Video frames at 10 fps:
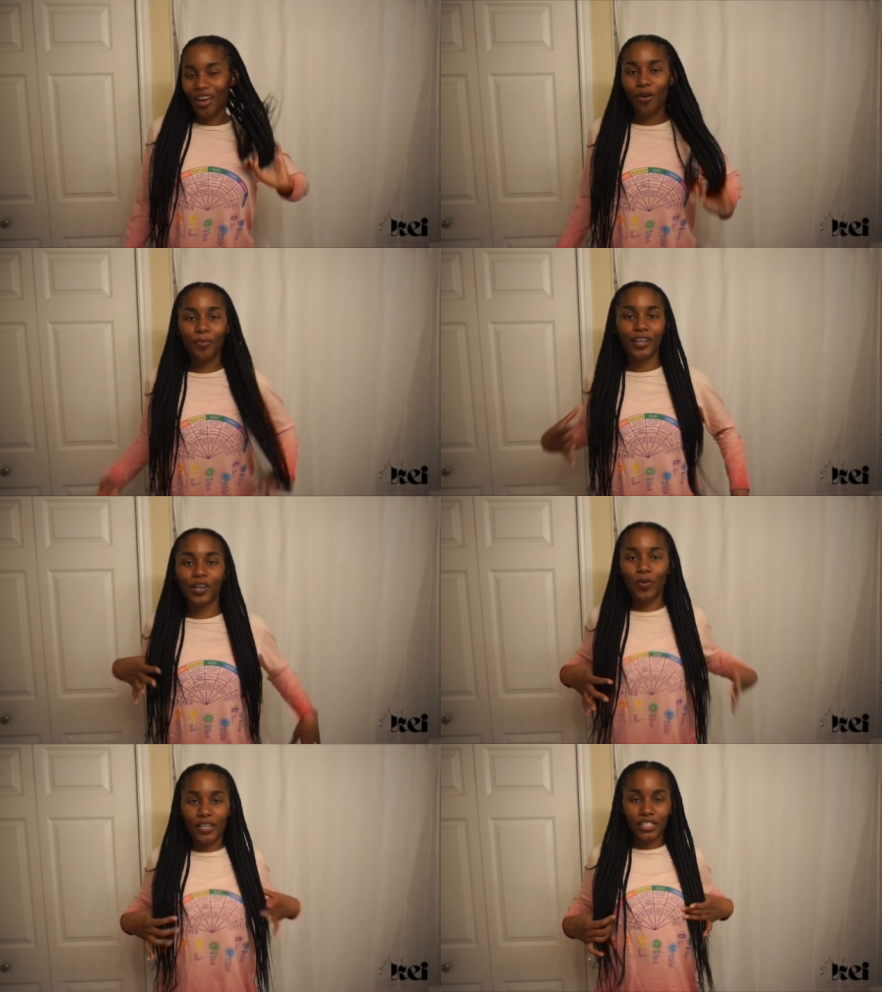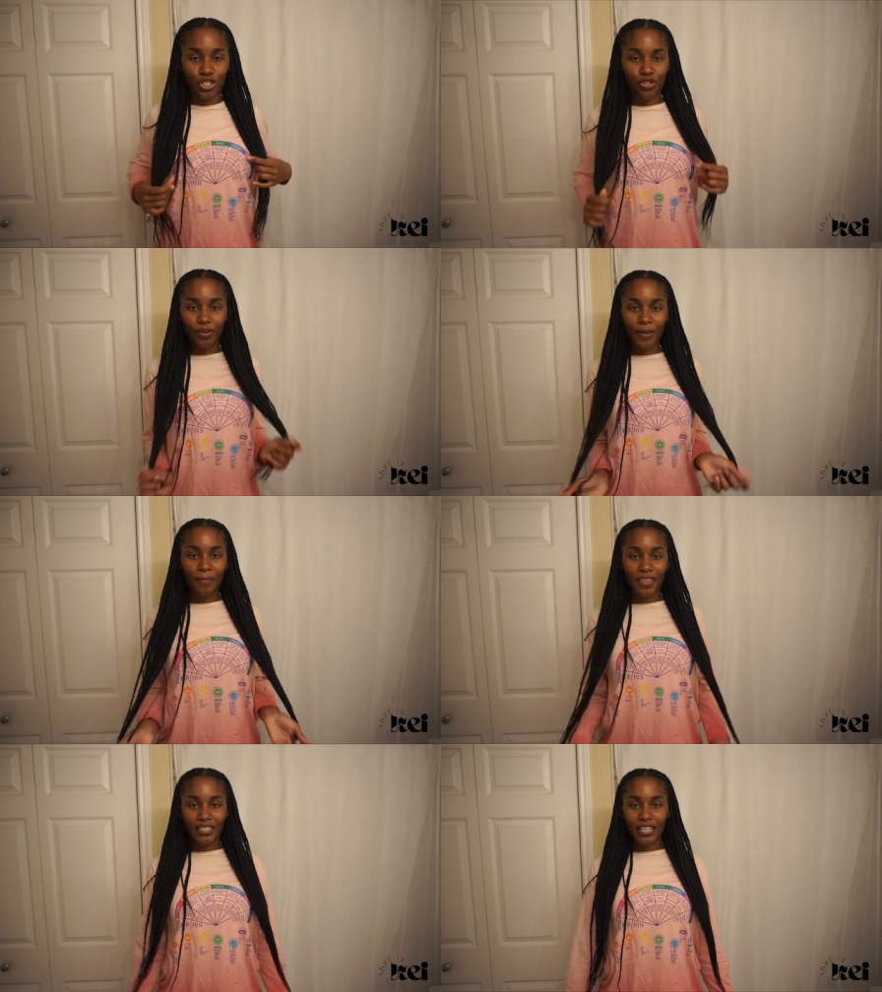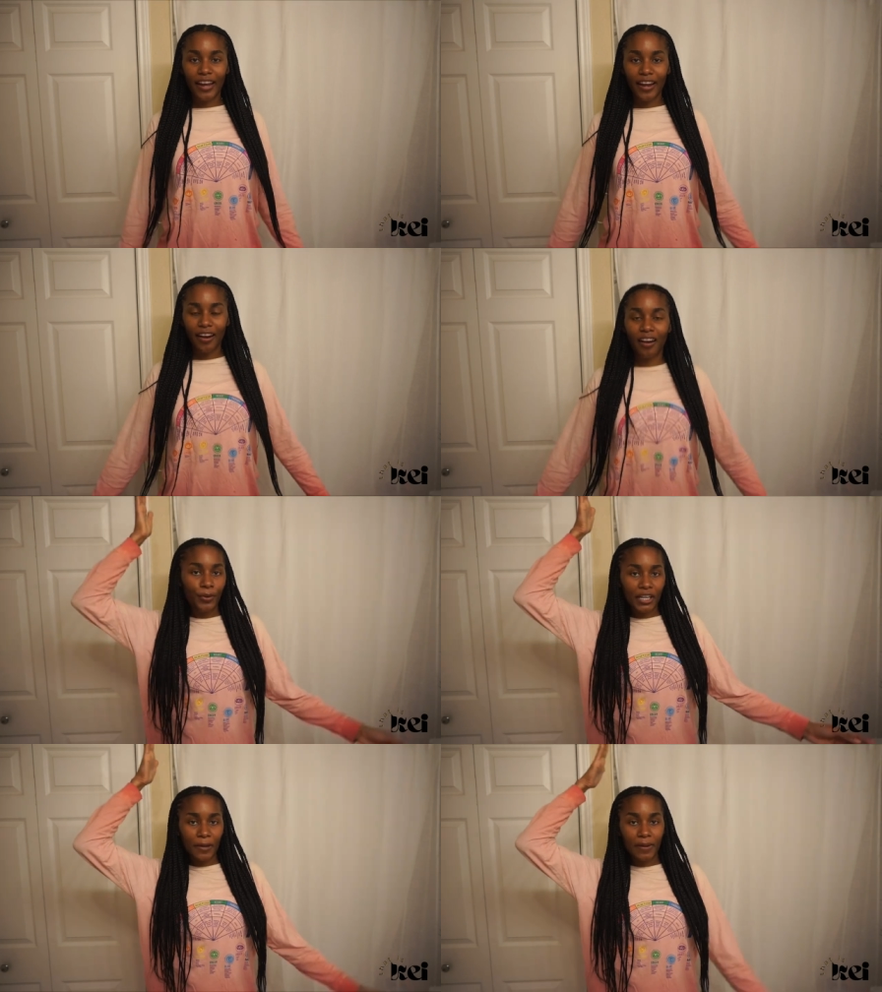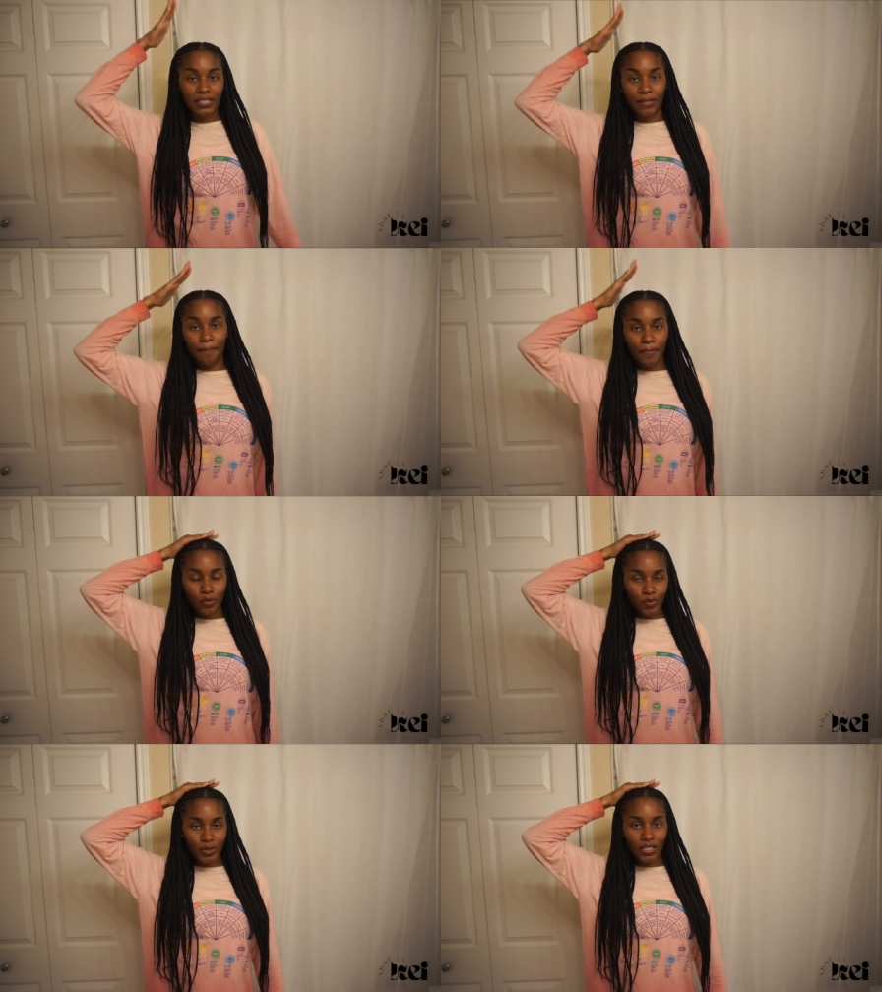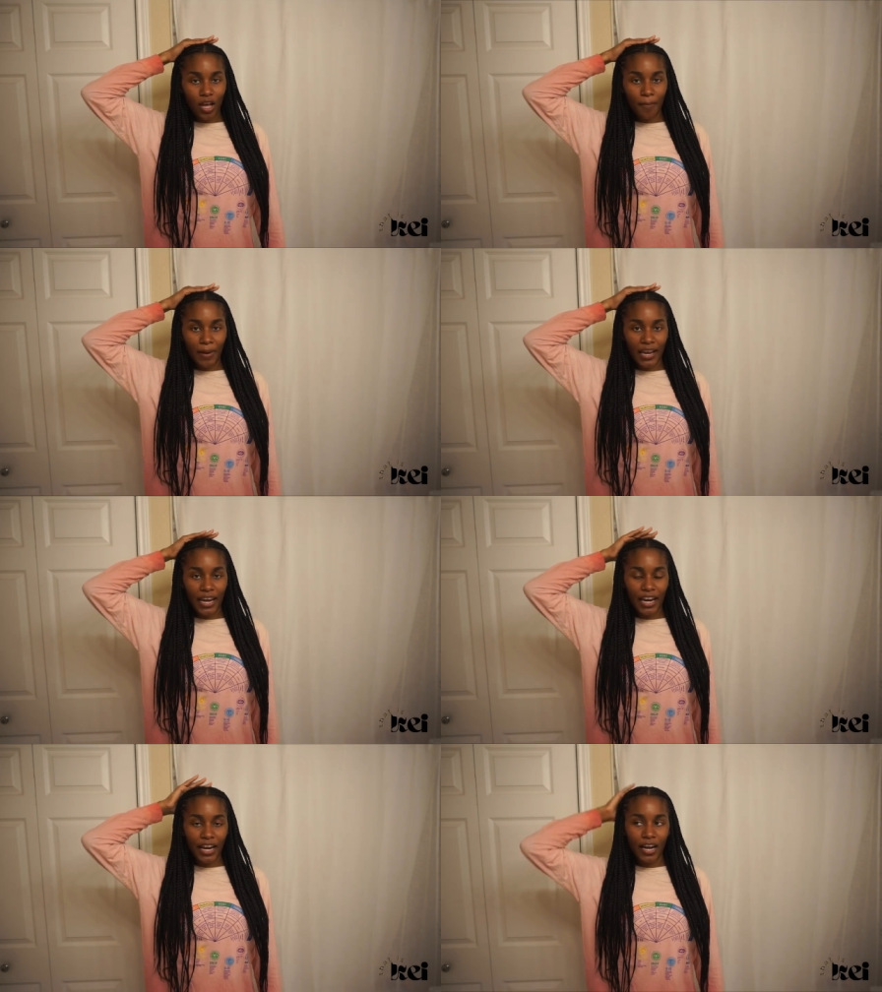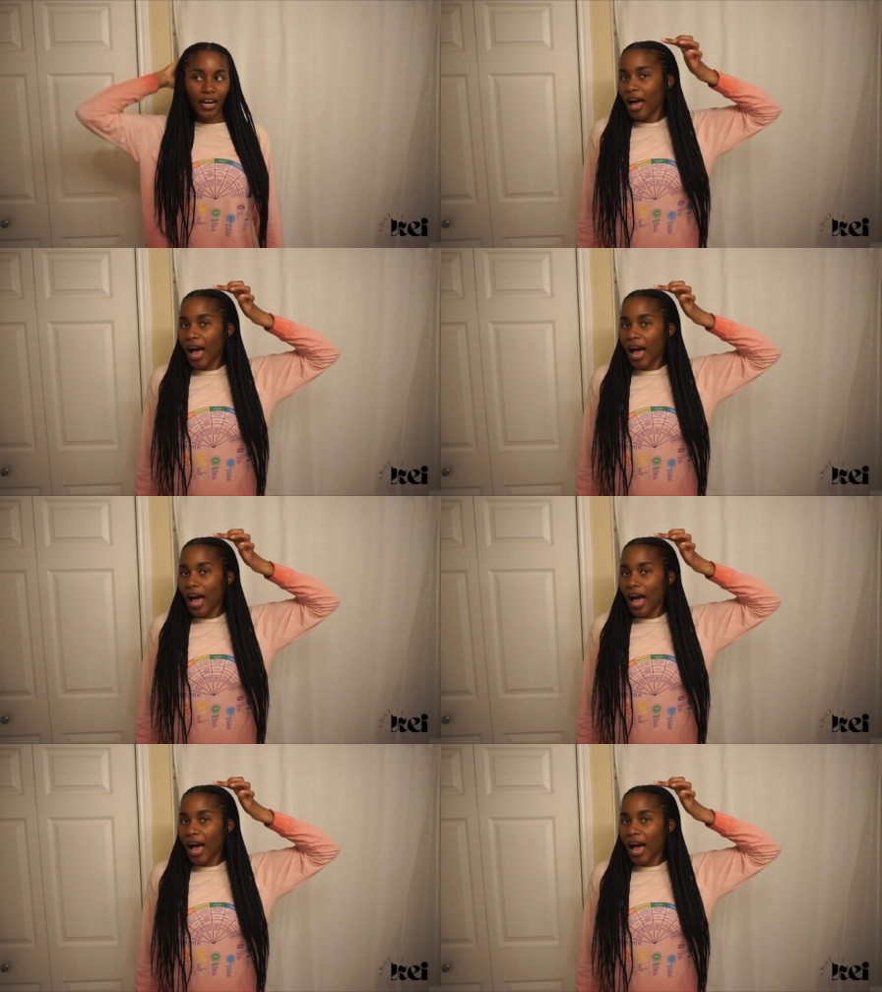We are going to trim this hair. We are going to put some mousse on my hair.